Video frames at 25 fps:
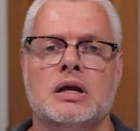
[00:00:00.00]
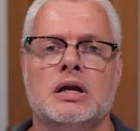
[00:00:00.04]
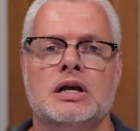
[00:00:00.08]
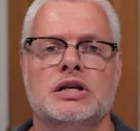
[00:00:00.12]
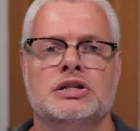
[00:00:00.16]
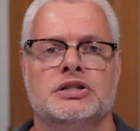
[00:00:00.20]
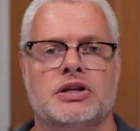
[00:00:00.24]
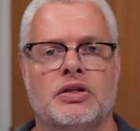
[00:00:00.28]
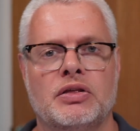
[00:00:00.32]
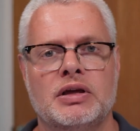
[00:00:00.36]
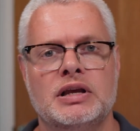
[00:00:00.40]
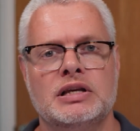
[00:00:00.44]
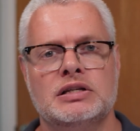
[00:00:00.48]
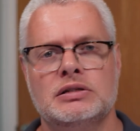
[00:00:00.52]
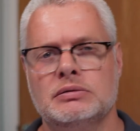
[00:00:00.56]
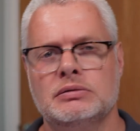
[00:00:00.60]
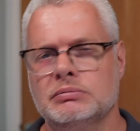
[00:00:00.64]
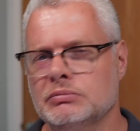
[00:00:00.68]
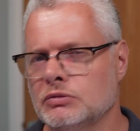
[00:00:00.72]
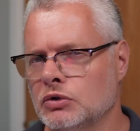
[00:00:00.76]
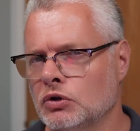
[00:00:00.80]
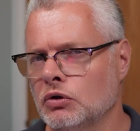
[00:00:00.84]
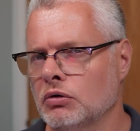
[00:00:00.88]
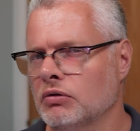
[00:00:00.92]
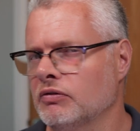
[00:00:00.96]
So these
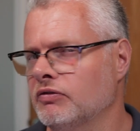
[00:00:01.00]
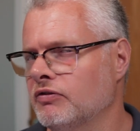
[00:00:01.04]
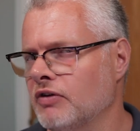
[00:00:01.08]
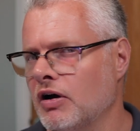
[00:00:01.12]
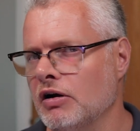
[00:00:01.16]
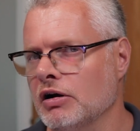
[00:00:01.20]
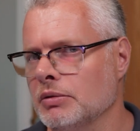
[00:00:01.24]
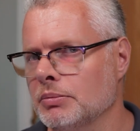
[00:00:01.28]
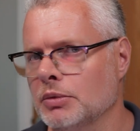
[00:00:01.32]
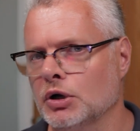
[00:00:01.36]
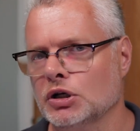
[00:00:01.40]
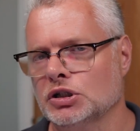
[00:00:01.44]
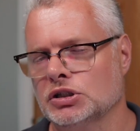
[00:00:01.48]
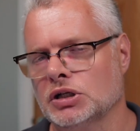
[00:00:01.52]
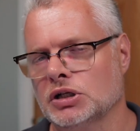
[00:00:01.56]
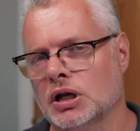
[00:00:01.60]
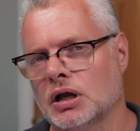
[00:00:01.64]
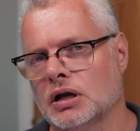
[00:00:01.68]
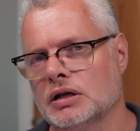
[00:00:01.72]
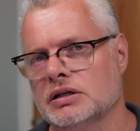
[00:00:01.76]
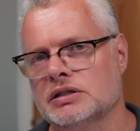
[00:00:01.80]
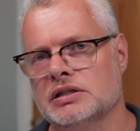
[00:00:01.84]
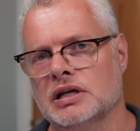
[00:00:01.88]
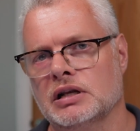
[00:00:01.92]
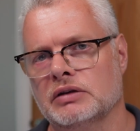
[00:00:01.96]
look very much
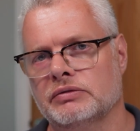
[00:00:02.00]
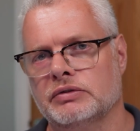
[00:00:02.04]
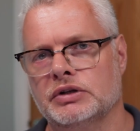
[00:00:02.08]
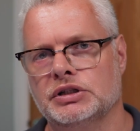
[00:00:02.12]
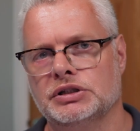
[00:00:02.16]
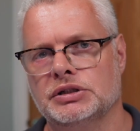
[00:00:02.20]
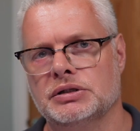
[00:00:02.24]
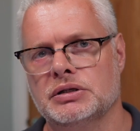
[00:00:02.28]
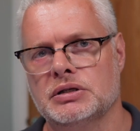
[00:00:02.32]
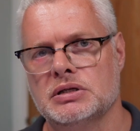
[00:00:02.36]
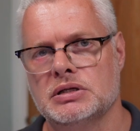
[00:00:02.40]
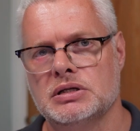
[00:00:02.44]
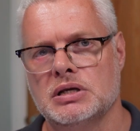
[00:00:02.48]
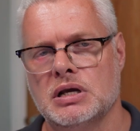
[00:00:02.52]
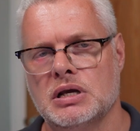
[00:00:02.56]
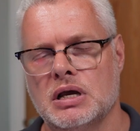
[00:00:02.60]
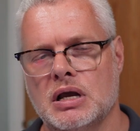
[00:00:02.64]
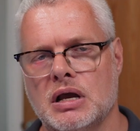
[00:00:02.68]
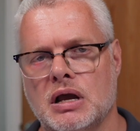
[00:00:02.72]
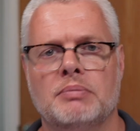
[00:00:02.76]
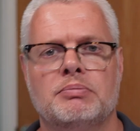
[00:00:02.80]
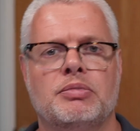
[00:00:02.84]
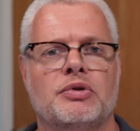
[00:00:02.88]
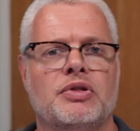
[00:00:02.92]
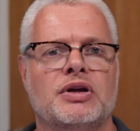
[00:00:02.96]
like televisions,
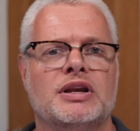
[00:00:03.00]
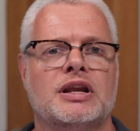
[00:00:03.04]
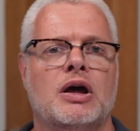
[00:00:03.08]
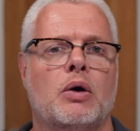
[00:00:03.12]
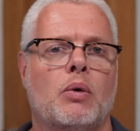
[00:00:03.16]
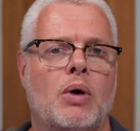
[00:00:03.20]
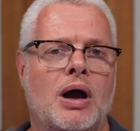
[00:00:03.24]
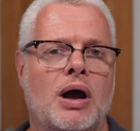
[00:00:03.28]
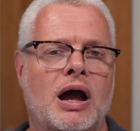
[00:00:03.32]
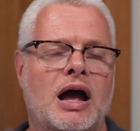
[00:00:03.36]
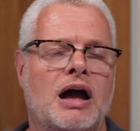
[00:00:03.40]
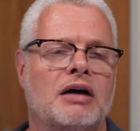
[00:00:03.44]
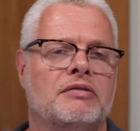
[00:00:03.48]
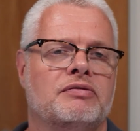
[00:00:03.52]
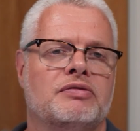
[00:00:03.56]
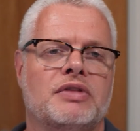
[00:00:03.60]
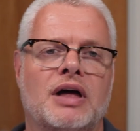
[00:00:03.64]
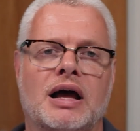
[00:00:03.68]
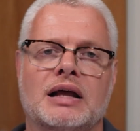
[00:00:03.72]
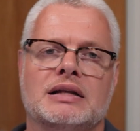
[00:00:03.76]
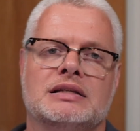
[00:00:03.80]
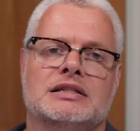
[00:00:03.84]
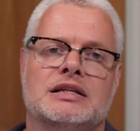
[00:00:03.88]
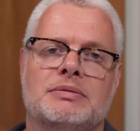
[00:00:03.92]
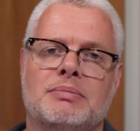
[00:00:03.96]
but they don't have
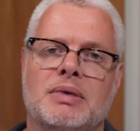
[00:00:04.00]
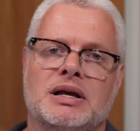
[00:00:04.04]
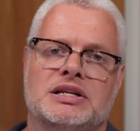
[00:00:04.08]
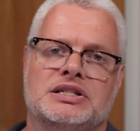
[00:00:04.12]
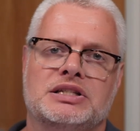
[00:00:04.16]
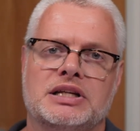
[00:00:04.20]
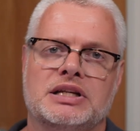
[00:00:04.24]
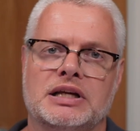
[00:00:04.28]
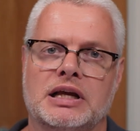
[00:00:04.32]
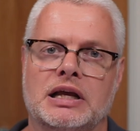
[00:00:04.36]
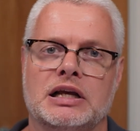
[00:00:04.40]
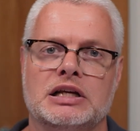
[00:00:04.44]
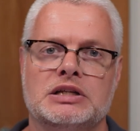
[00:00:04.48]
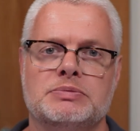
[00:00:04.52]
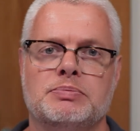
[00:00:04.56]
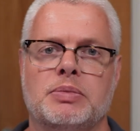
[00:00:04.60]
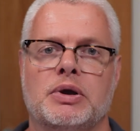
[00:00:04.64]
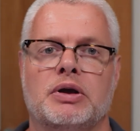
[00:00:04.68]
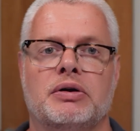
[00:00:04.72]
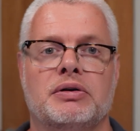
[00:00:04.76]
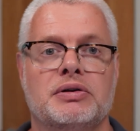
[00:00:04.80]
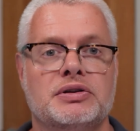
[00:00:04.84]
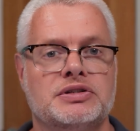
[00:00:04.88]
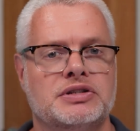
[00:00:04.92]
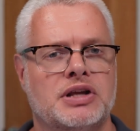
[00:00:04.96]
that domestic
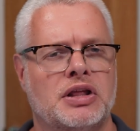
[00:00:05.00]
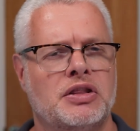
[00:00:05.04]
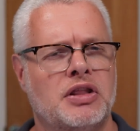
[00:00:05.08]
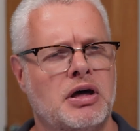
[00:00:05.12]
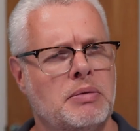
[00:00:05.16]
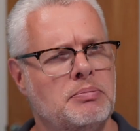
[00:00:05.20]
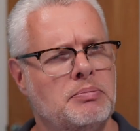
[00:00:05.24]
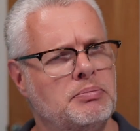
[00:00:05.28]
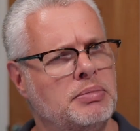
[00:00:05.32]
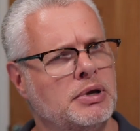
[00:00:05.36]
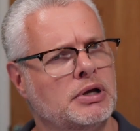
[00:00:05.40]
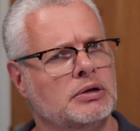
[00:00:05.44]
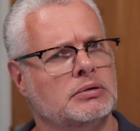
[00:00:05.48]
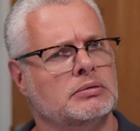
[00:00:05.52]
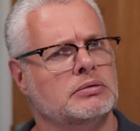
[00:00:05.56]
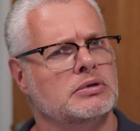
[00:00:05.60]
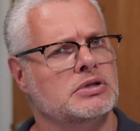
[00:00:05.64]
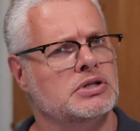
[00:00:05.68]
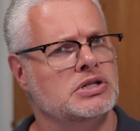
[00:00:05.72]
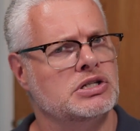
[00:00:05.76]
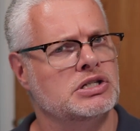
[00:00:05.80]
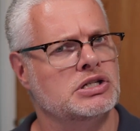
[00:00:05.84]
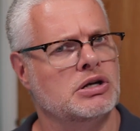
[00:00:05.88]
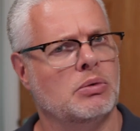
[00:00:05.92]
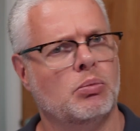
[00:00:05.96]
experience and they're built
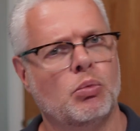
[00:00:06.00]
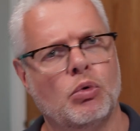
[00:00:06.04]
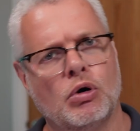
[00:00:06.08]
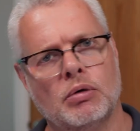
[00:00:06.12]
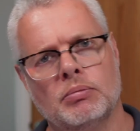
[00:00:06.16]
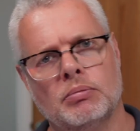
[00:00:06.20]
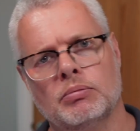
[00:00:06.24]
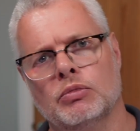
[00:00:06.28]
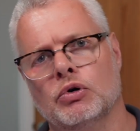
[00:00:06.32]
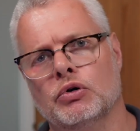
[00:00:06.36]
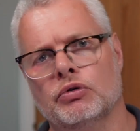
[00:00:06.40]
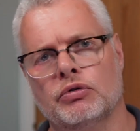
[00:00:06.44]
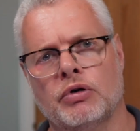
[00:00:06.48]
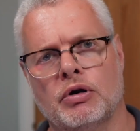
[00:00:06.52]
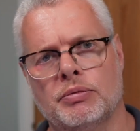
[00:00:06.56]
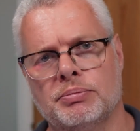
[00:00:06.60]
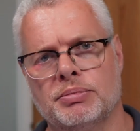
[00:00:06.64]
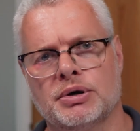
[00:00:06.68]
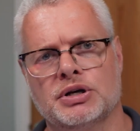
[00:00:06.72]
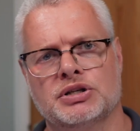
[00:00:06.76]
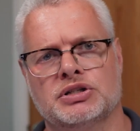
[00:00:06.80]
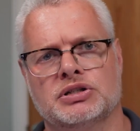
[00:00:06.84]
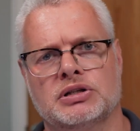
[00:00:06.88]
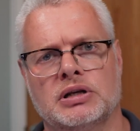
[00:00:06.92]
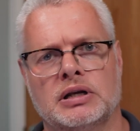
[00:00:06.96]
somewhat more
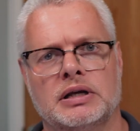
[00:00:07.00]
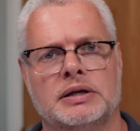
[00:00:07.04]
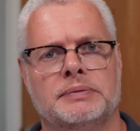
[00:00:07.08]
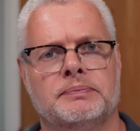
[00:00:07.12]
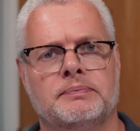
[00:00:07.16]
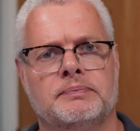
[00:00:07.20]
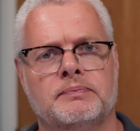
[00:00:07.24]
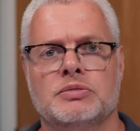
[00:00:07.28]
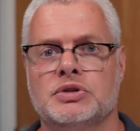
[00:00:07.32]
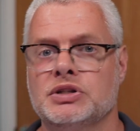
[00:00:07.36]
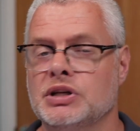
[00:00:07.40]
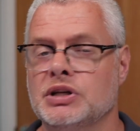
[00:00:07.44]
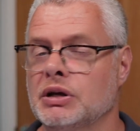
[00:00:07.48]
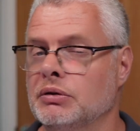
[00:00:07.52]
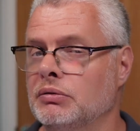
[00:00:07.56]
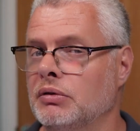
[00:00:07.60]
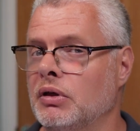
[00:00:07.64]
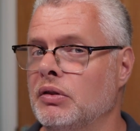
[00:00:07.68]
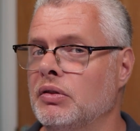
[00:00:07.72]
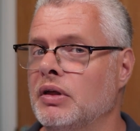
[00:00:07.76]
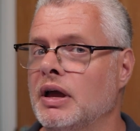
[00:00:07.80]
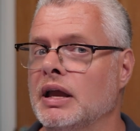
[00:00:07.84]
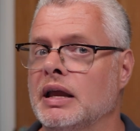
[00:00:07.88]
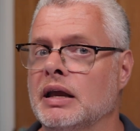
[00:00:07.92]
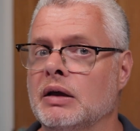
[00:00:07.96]
robustly so
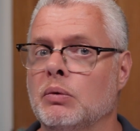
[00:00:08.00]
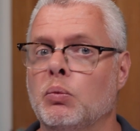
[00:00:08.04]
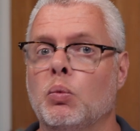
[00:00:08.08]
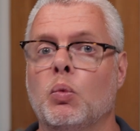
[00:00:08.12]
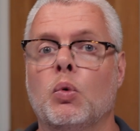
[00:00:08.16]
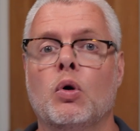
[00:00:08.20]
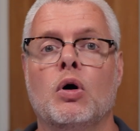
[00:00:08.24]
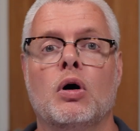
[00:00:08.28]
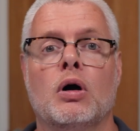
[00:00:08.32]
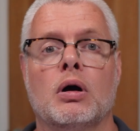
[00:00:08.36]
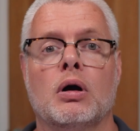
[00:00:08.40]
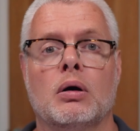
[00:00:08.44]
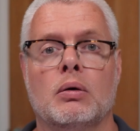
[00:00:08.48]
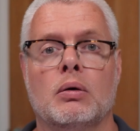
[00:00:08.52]
that they can work